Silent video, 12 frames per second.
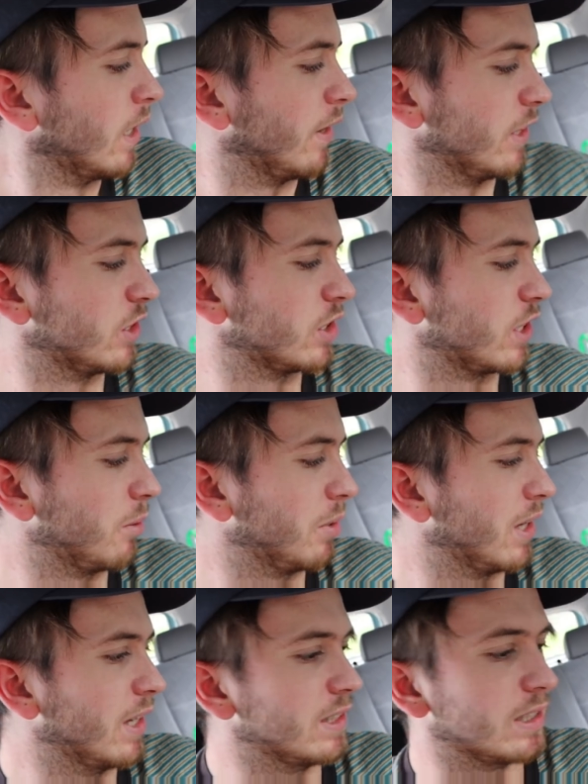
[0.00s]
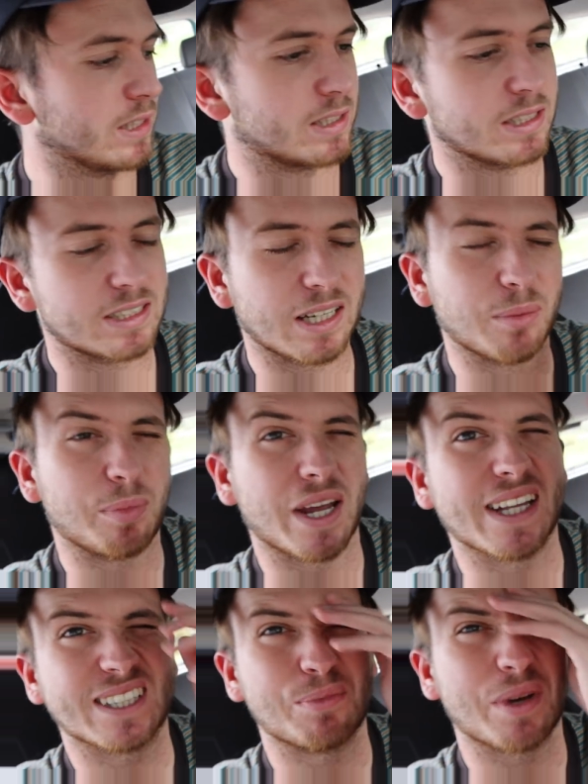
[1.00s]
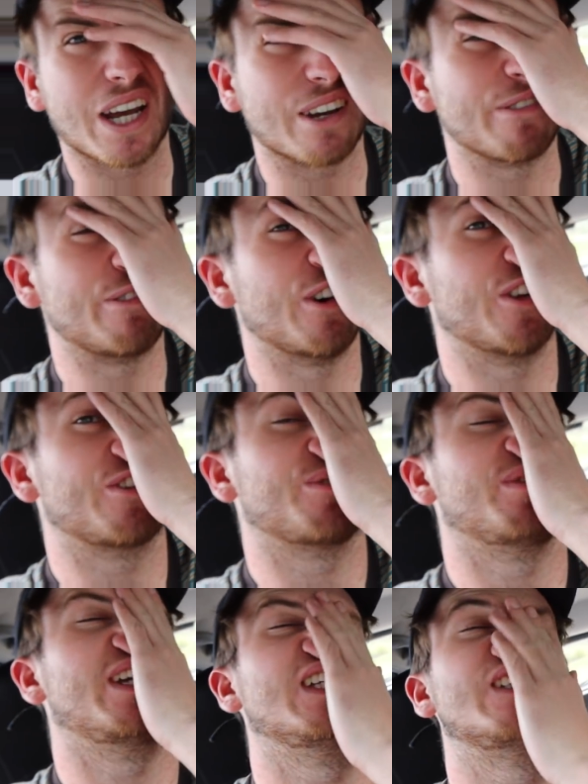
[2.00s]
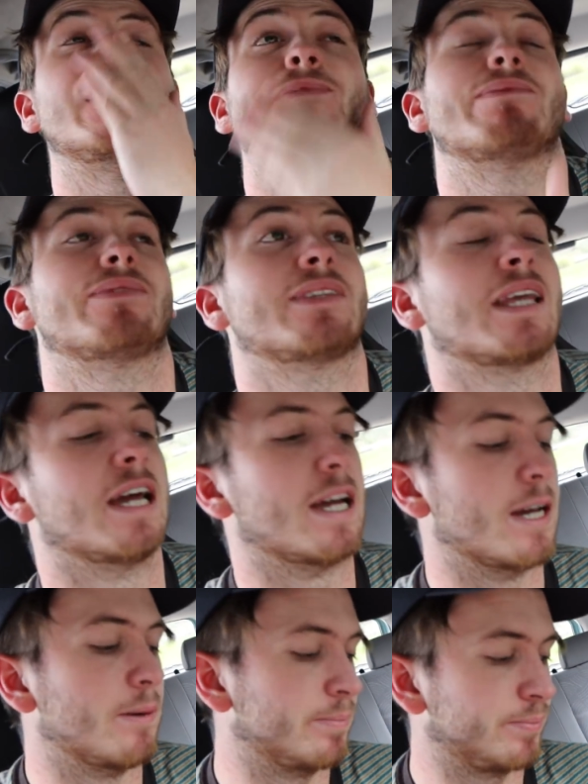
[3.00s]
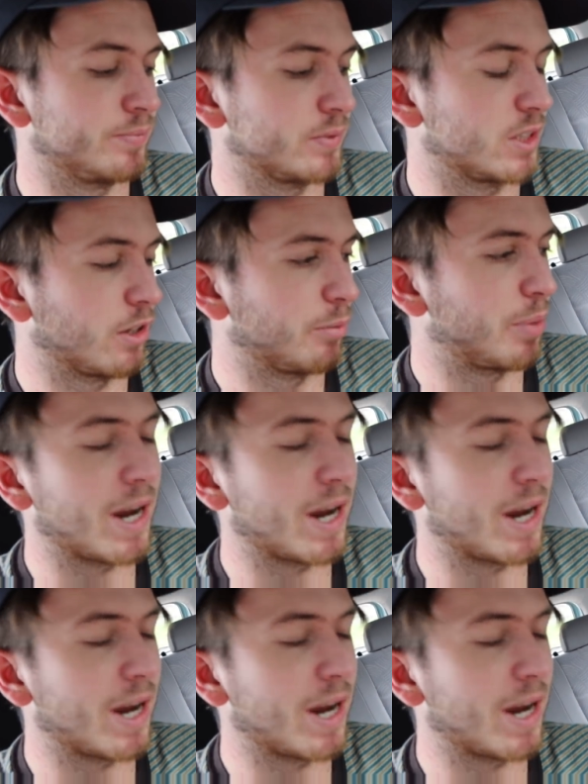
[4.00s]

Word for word: think it's just going to be easier instead of bouncing back and forth from here. Um, so I